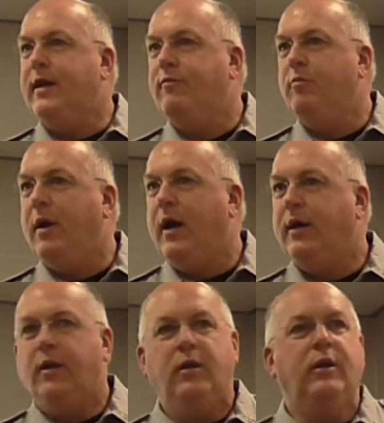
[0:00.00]

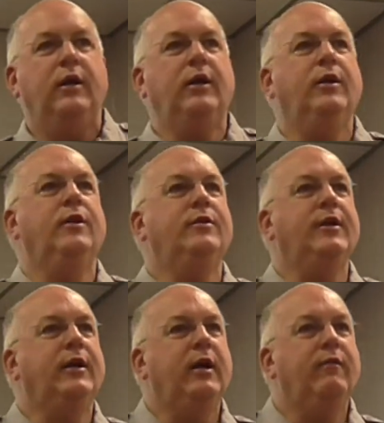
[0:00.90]
everybody. It doesn't
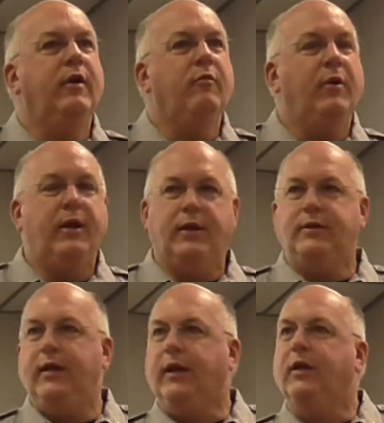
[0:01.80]
say give everybody a
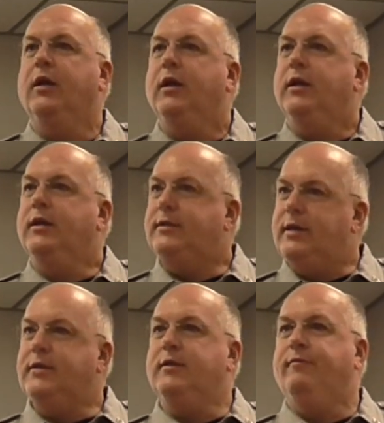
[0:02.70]
ticket. It
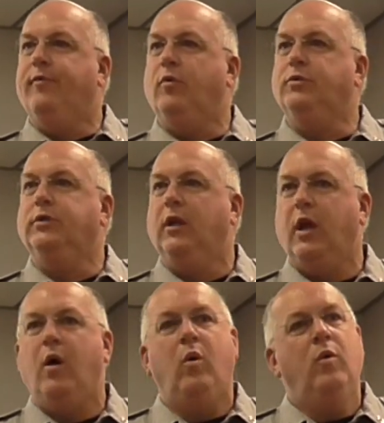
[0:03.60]
says enforce the
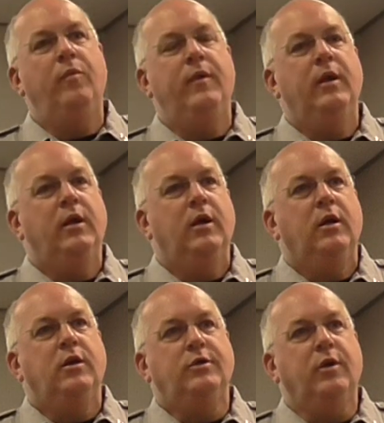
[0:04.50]
law.
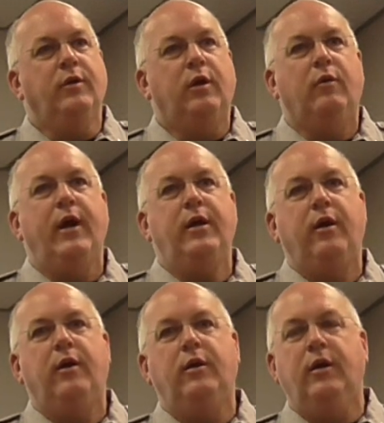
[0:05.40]
So the gray
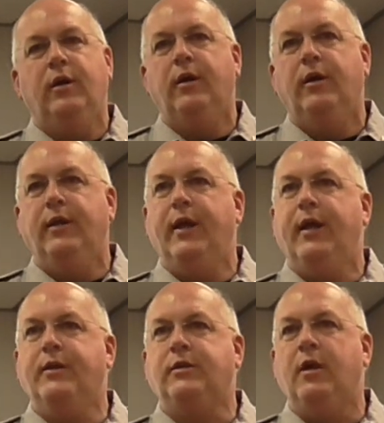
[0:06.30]
area that
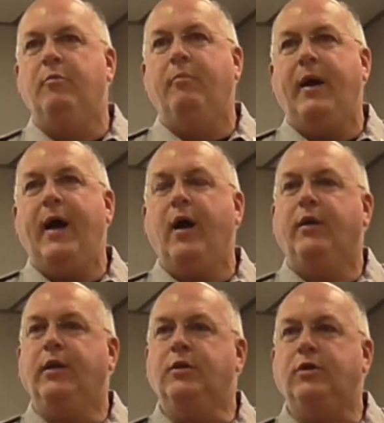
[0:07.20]
has come
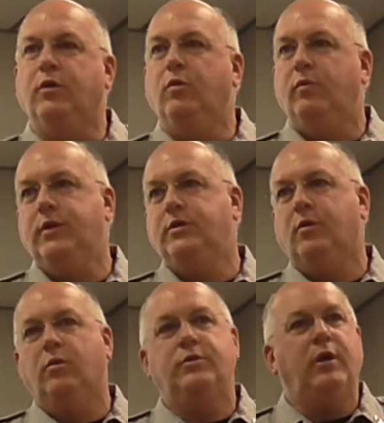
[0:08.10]
about in school
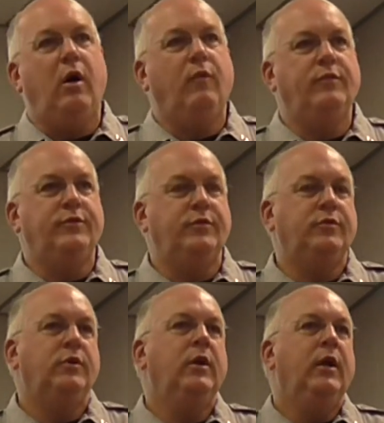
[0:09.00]
resource
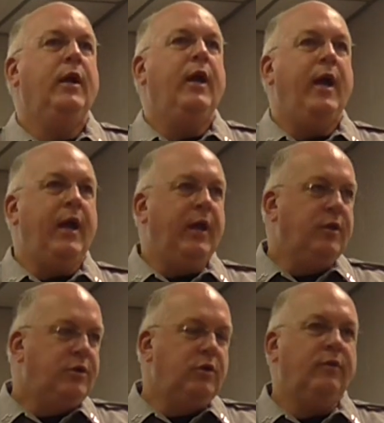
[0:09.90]
officers and
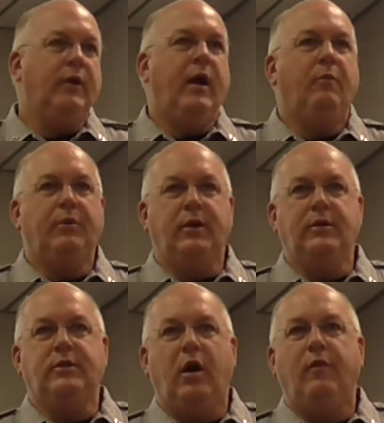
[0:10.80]
juvenile
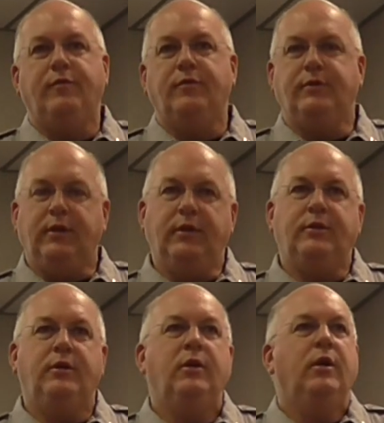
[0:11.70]
police officers is